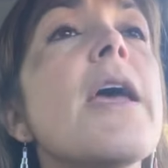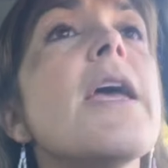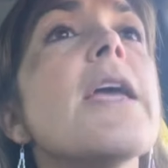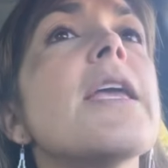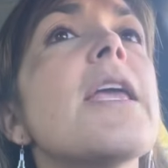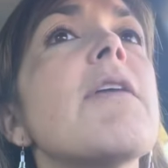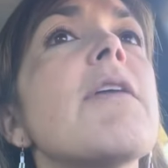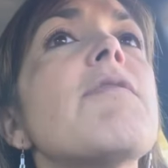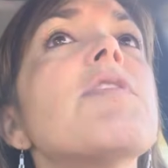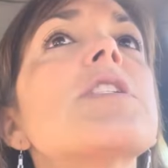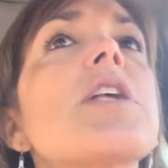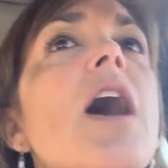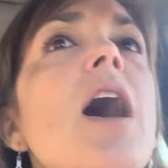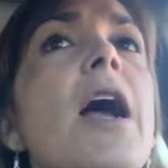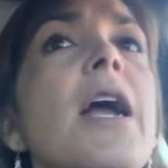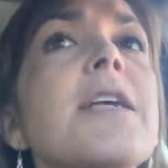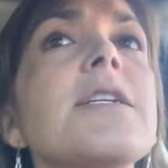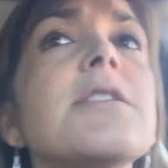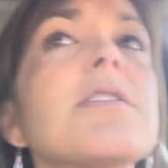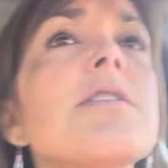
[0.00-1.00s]
Give us
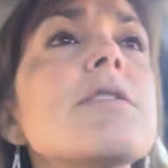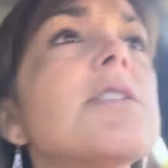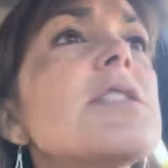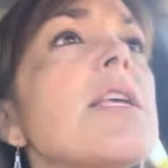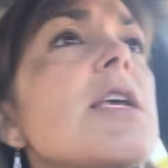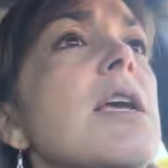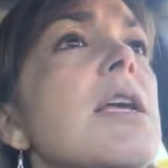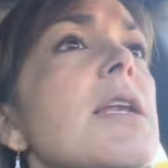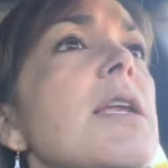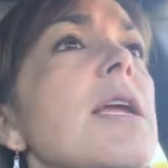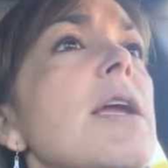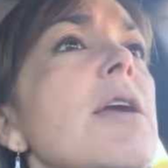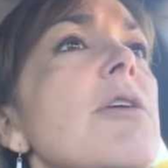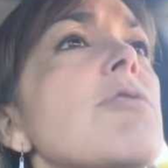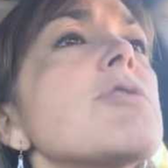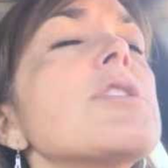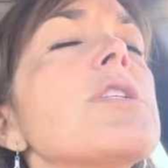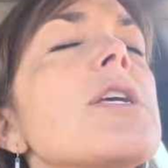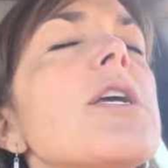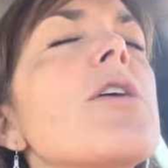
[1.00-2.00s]
eyes to see and
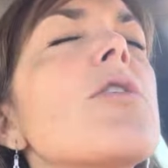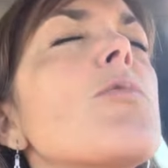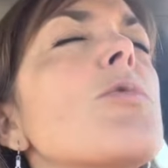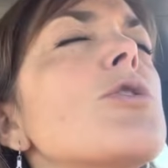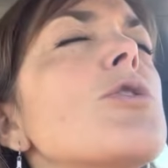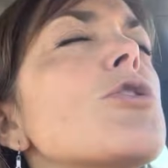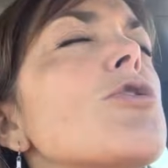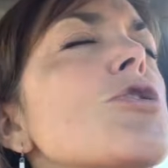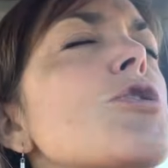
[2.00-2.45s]
ears to hear what your